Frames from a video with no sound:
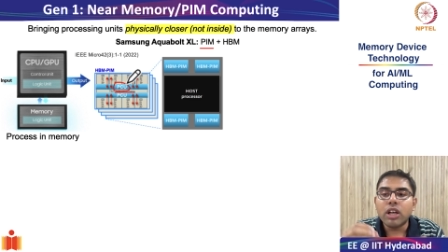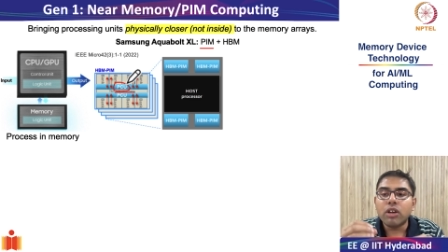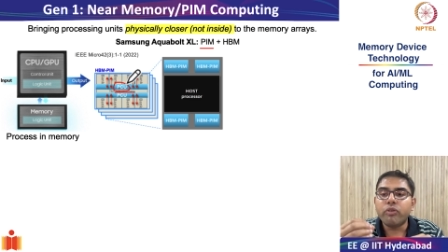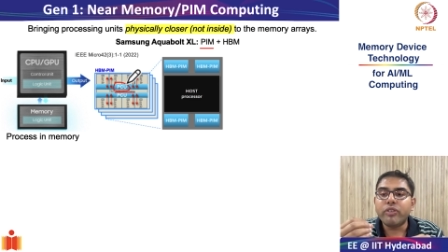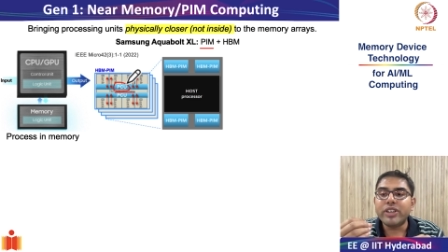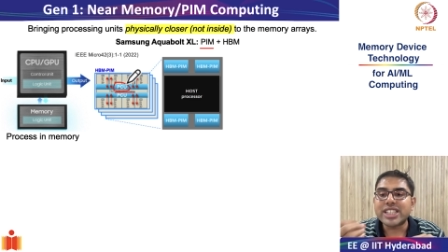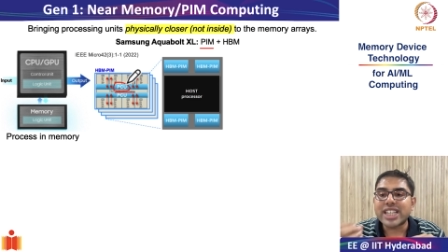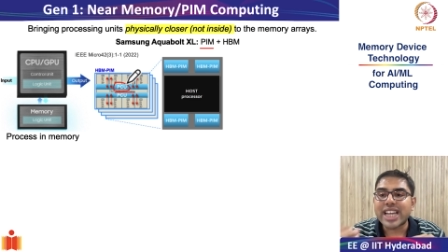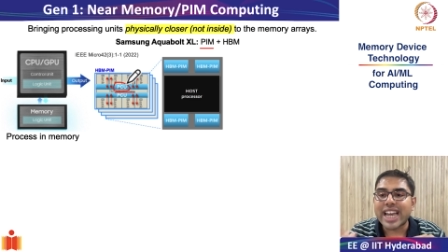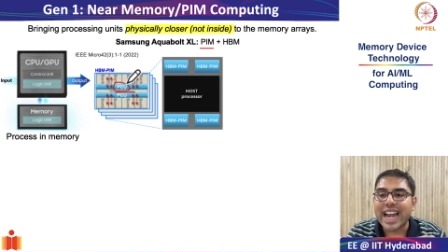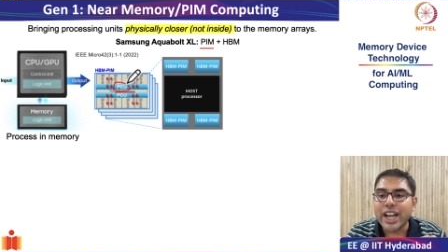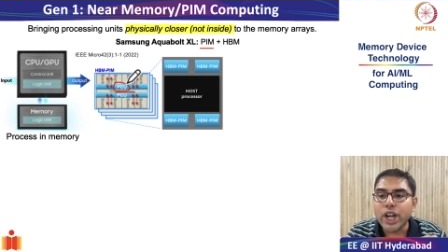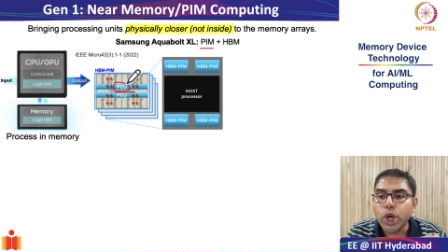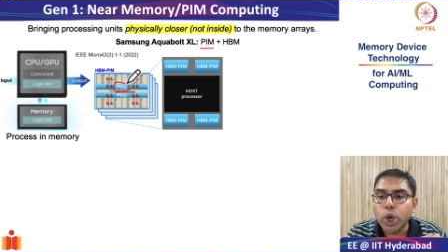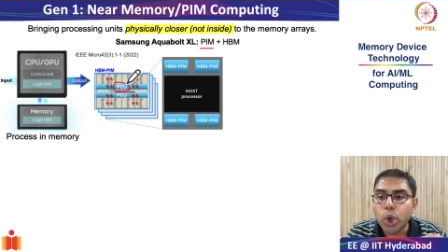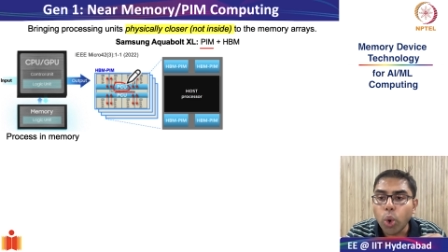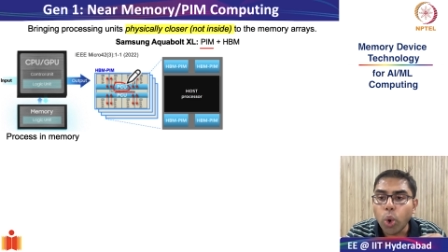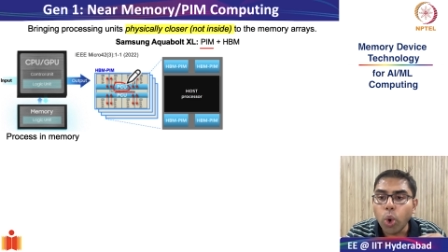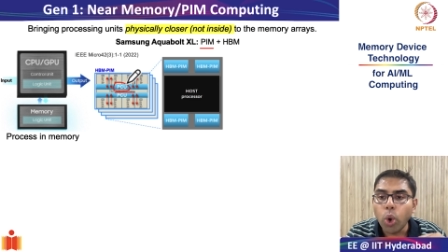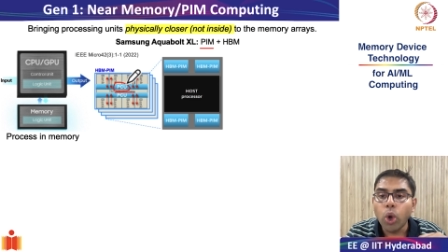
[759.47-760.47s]
which can
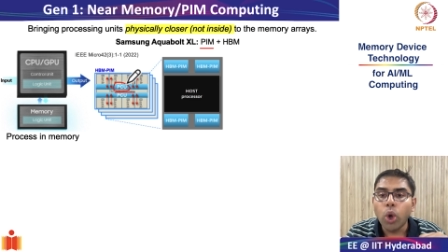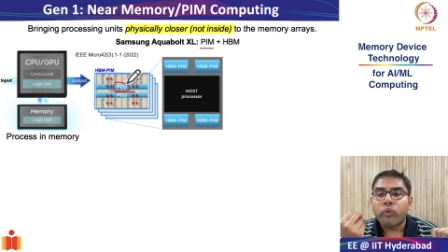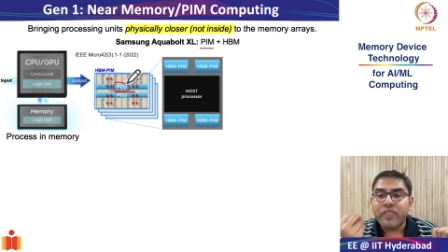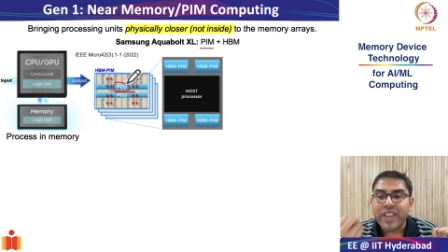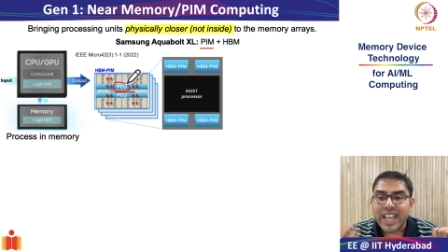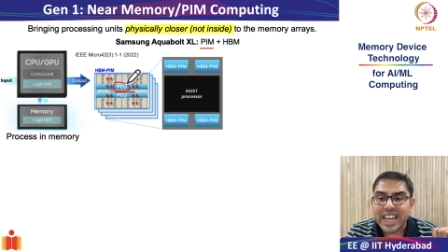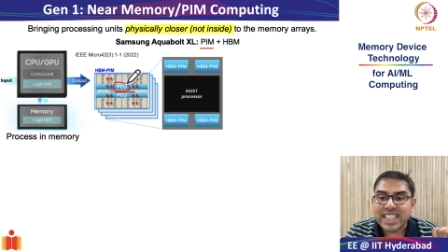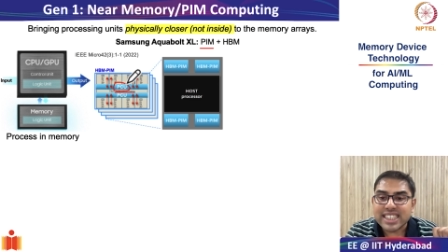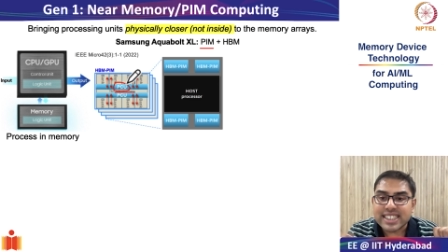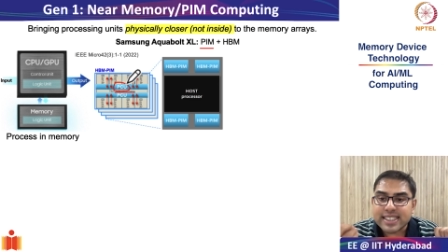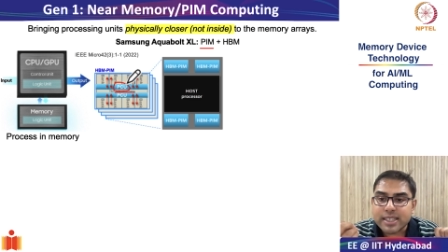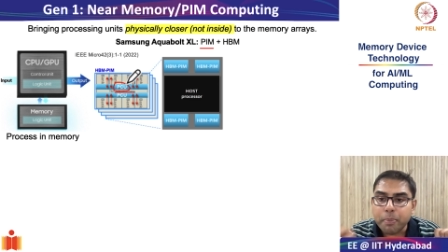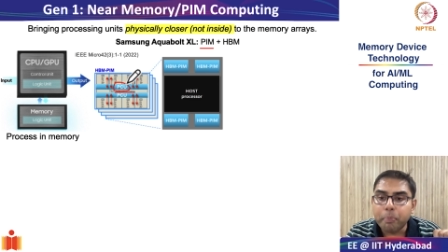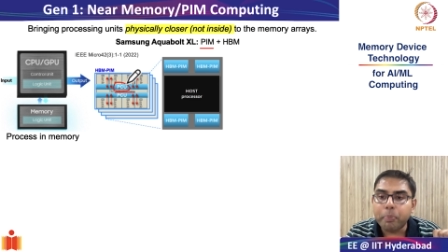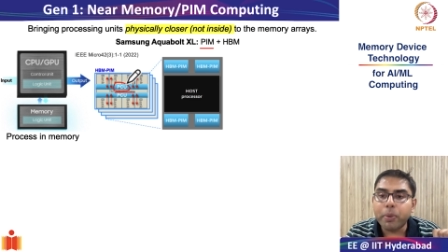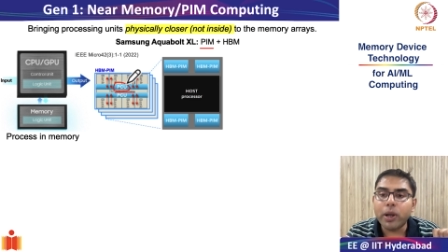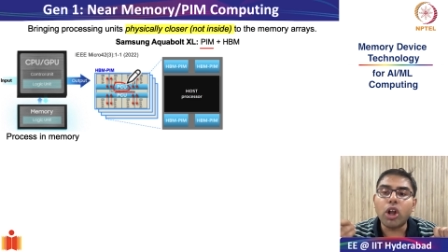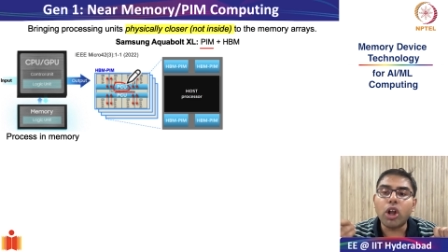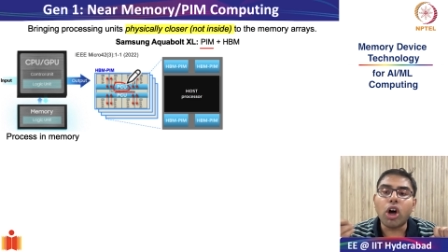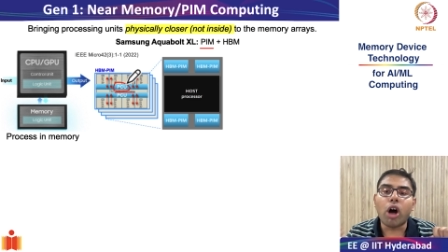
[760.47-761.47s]
do very
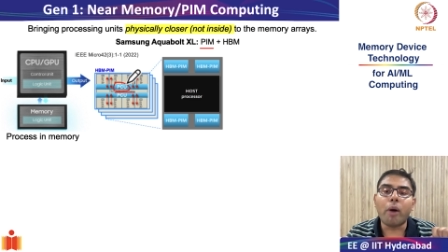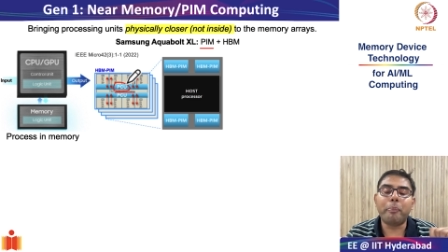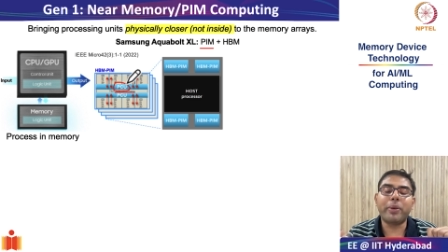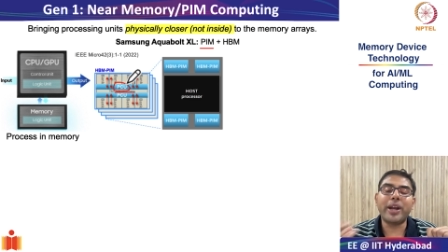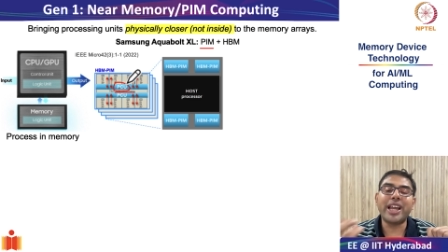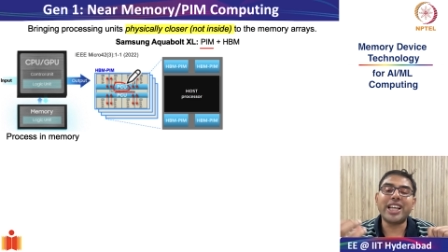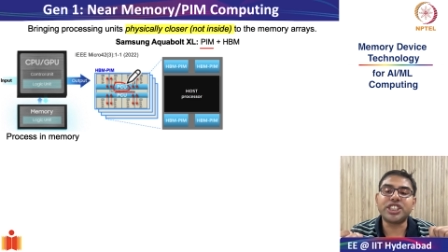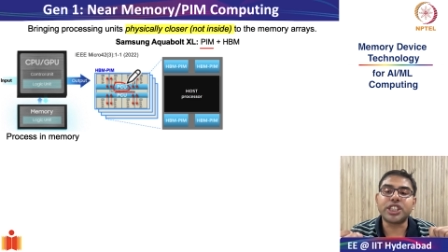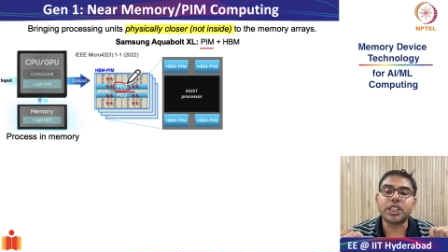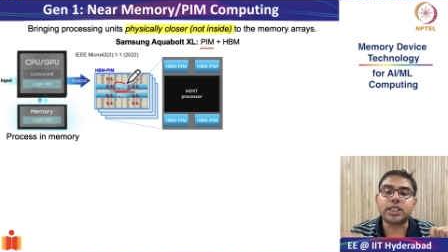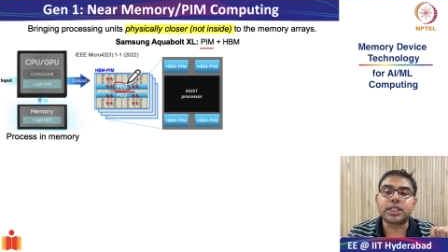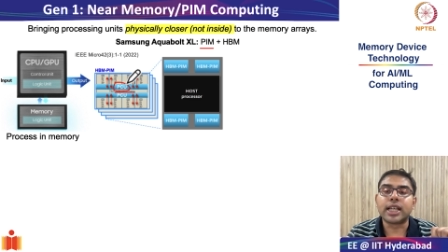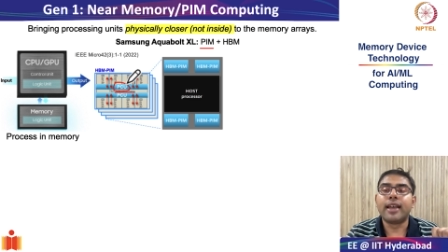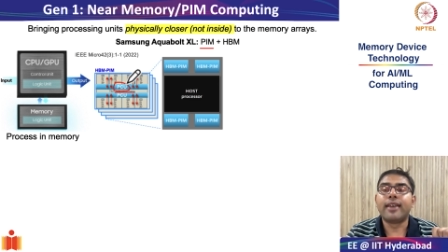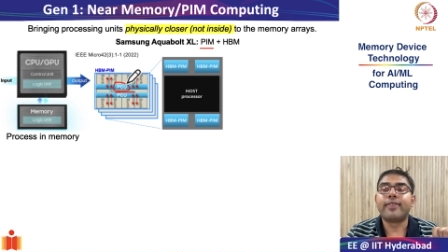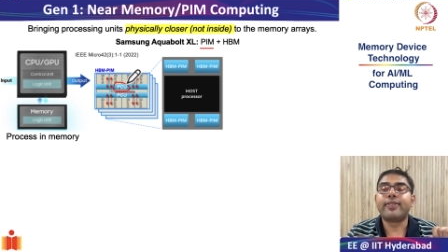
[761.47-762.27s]
simple operations